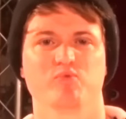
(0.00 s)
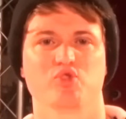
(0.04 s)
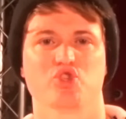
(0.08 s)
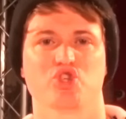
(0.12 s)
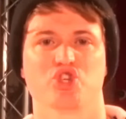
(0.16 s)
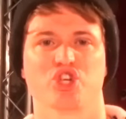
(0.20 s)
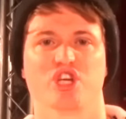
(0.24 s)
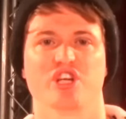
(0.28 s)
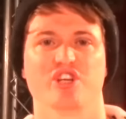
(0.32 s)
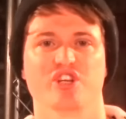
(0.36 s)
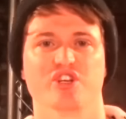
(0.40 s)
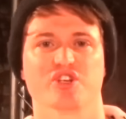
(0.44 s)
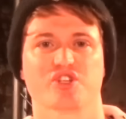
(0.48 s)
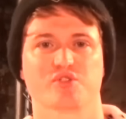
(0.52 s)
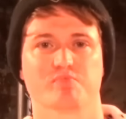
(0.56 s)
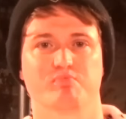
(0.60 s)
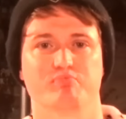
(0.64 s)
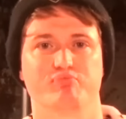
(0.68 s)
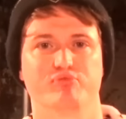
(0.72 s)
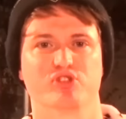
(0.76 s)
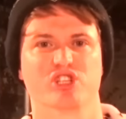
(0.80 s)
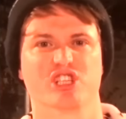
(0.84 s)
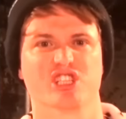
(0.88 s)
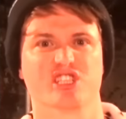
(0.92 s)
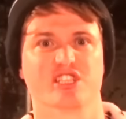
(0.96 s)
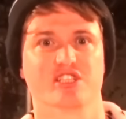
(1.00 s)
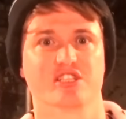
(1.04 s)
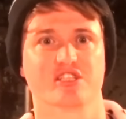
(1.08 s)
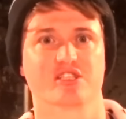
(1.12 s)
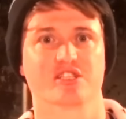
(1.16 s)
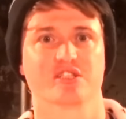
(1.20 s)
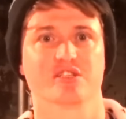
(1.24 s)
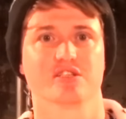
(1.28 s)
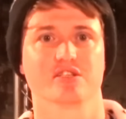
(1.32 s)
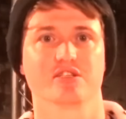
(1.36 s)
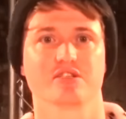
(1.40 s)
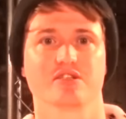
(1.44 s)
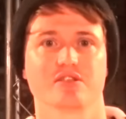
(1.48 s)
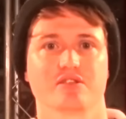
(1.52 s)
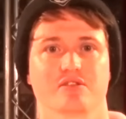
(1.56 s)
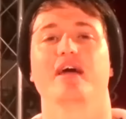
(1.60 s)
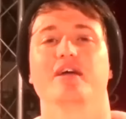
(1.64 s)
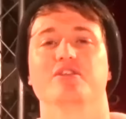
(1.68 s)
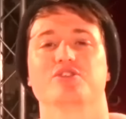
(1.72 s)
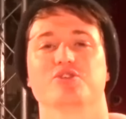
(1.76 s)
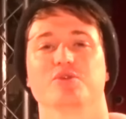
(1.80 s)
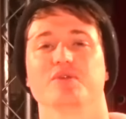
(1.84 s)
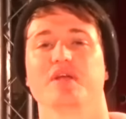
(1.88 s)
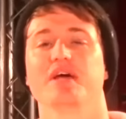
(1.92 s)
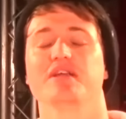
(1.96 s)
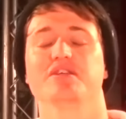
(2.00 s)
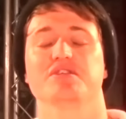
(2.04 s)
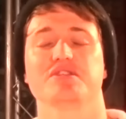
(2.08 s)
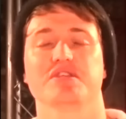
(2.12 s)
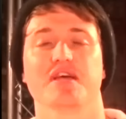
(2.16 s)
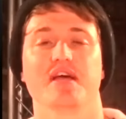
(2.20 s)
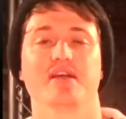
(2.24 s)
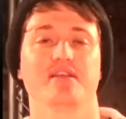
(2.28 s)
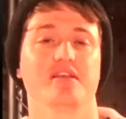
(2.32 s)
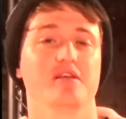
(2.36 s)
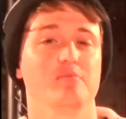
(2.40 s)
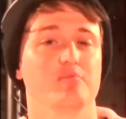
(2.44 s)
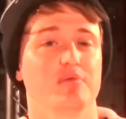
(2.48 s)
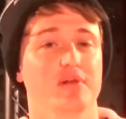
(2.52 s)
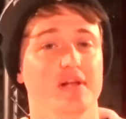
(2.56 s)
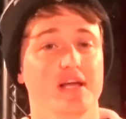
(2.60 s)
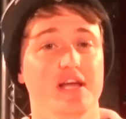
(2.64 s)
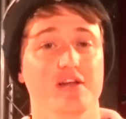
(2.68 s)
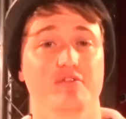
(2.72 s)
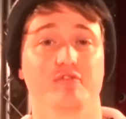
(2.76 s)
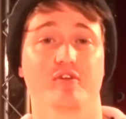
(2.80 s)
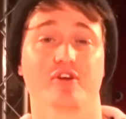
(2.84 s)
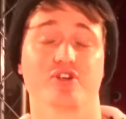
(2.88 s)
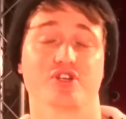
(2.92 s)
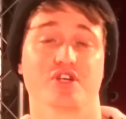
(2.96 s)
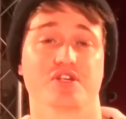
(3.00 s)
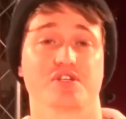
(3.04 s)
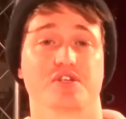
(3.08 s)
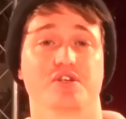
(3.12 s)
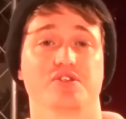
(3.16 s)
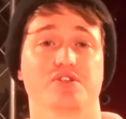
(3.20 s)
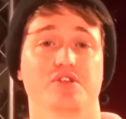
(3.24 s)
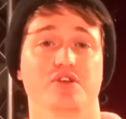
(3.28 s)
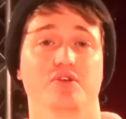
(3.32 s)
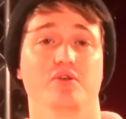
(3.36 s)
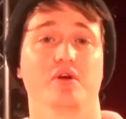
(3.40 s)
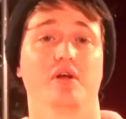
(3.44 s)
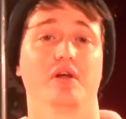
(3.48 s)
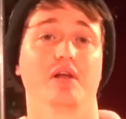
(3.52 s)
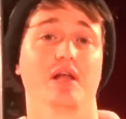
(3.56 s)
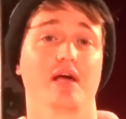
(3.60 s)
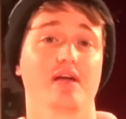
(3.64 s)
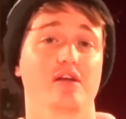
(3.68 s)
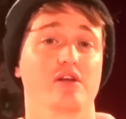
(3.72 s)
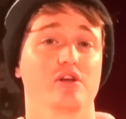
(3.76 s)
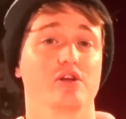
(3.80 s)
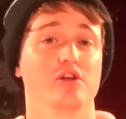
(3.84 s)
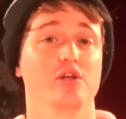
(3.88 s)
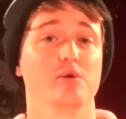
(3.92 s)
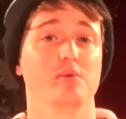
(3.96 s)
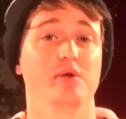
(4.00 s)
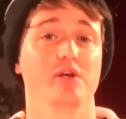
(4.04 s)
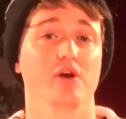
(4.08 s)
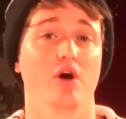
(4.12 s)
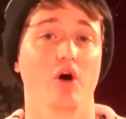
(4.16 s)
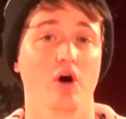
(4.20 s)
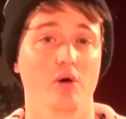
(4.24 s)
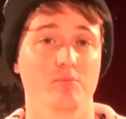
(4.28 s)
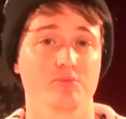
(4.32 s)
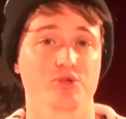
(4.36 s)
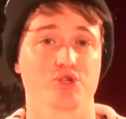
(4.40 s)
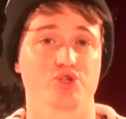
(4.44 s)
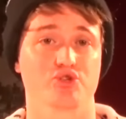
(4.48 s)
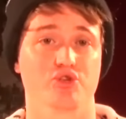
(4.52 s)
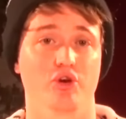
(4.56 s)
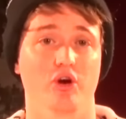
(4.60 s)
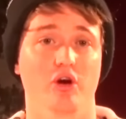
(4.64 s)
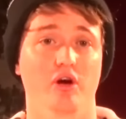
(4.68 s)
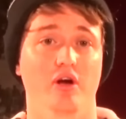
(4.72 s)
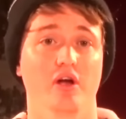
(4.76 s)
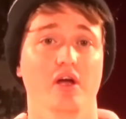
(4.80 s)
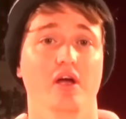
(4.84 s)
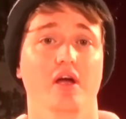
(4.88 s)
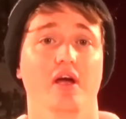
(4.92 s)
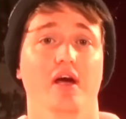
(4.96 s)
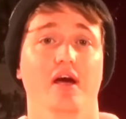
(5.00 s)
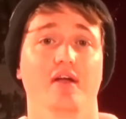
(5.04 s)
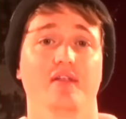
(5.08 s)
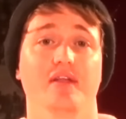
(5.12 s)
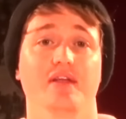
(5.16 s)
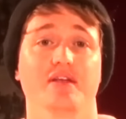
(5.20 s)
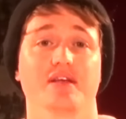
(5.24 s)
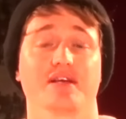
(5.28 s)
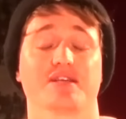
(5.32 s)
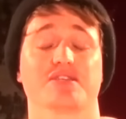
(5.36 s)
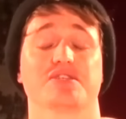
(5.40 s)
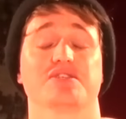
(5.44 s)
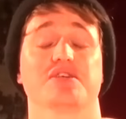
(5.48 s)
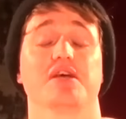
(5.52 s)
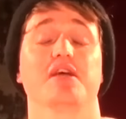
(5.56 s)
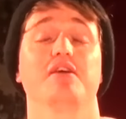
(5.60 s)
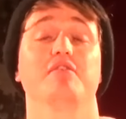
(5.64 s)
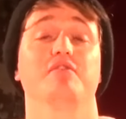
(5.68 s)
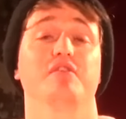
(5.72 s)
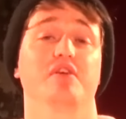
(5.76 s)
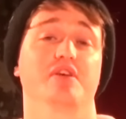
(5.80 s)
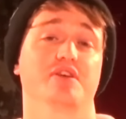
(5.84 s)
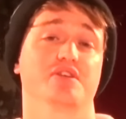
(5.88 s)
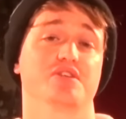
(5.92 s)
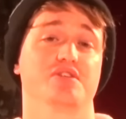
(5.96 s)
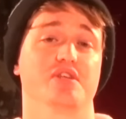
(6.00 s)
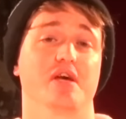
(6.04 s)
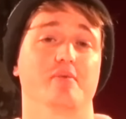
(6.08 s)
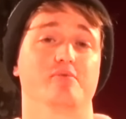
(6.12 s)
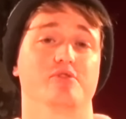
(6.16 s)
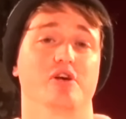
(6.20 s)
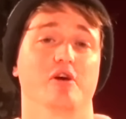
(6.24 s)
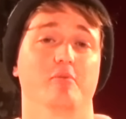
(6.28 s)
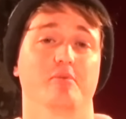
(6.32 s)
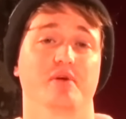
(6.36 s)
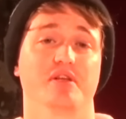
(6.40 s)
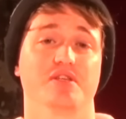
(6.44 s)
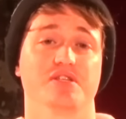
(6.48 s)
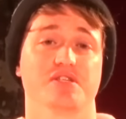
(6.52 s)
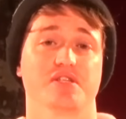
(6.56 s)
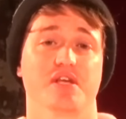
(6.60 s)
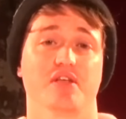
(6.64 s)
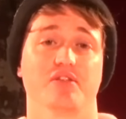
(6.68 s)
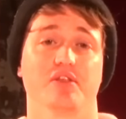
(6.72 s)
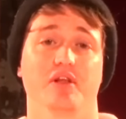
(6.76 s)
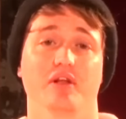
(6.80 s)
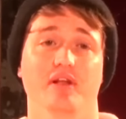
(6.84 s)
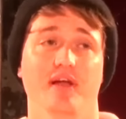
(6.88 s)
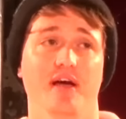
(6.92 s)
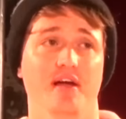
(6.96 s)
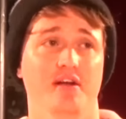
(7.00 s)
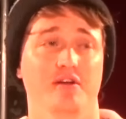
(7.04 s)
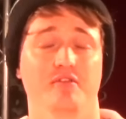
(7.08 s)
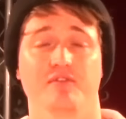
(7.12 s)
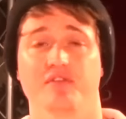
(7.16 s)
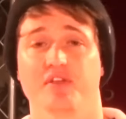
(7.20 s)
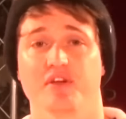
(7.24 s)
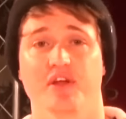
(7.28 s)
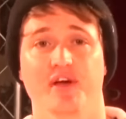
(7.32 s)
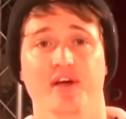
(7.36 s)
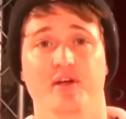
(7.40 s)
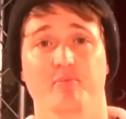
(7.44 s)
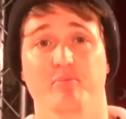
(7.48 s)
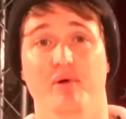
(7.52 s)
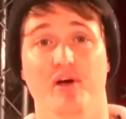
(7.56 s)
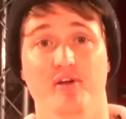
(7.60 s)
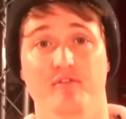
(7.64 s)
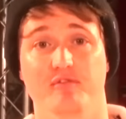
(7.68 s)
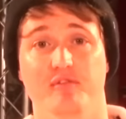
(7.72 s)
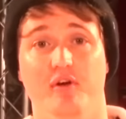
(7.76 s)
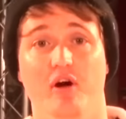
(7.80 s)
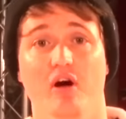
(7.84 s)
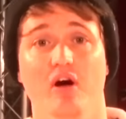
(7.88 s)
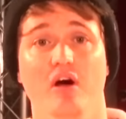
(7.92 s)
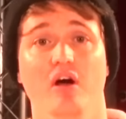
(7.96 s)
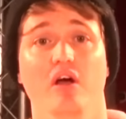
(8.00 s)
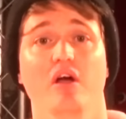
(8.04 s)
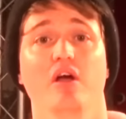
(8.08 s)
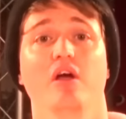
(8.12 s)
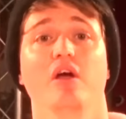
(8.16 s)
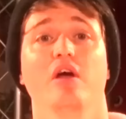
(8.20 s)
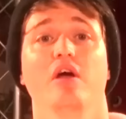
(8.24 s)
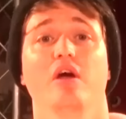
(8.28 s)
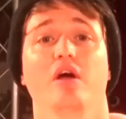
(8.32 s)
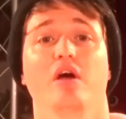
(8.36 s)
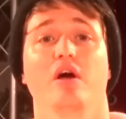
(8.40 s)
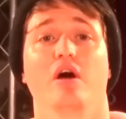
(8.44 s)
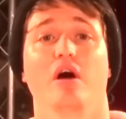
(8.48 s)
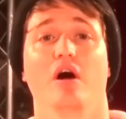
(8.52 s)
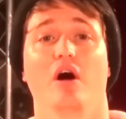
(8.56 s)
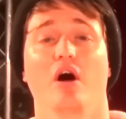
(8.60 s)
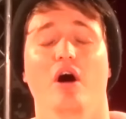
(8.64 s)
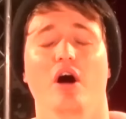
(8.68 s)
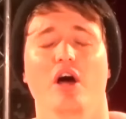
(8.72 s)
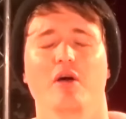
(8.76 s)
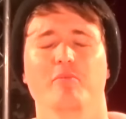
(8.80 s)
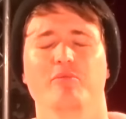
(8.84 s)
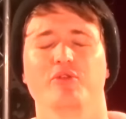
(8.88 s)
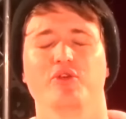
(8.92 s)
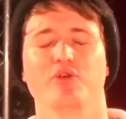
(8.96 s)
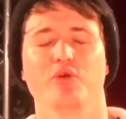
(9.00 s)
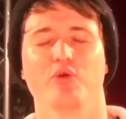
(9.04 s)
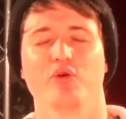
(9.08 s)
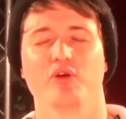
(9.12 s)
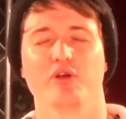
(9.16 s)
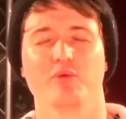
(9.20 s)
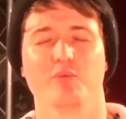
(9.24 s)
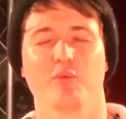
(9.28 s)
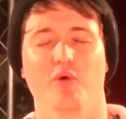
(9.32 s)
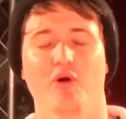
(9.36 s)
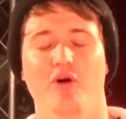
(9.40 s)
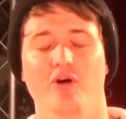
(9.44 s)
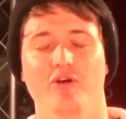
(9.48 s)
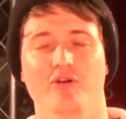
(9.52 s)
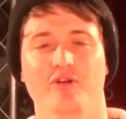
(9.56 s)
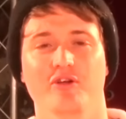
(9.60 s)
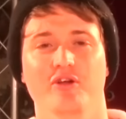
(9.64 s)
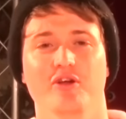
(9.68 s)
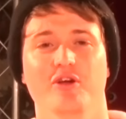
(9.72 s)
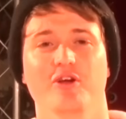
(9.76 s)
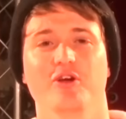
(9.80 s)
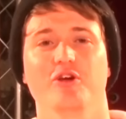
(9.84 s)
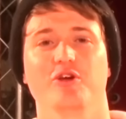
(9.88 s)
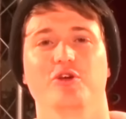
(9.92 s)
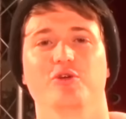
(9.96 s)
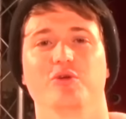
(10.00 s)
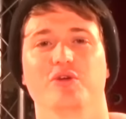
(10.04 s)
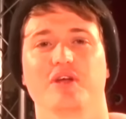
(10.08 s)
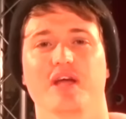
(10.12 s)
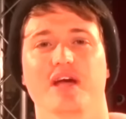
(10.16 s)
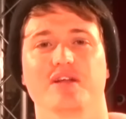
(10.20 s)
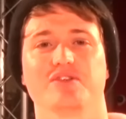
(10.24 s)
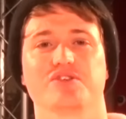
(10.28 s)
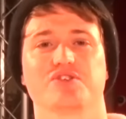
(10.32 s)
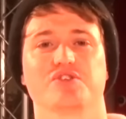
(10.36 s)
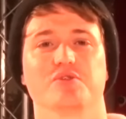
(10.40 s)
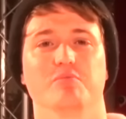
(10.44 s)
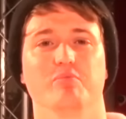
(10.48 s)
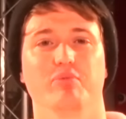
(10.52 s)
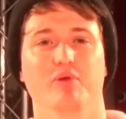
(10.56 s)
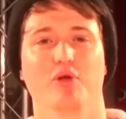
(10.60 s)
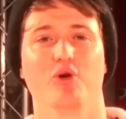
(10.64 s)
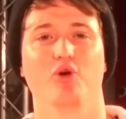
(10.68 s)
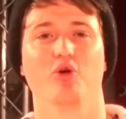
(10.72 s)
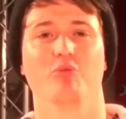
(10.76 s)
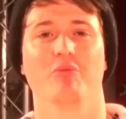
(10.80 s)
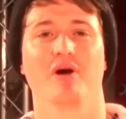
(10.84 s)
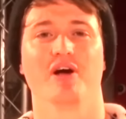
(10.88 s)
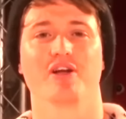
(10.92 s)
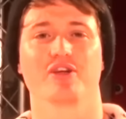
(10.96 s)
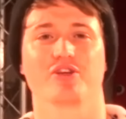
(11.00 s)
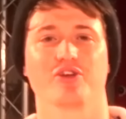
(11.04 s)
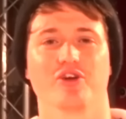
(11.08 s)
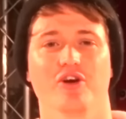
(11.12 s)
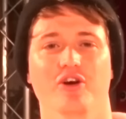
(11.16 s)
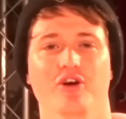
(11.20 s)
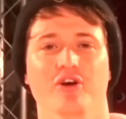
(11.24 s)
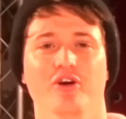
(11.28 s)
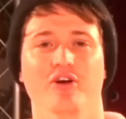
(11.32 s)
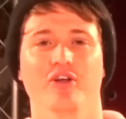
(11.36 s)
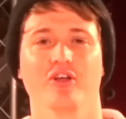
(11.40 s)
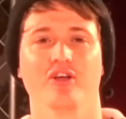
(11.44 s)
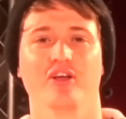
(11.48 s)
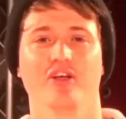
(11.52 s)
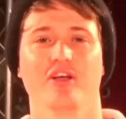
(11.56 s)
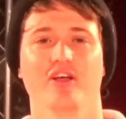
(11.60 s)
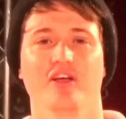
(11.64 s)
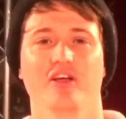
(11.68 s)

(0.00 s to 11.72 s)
"Genius, brilliant." Enzo then said he played Francesca too, like Louis Armstrong. And then Xavier stepped up and said the line of the night by far, "I'm the only one who gets to blow my girl."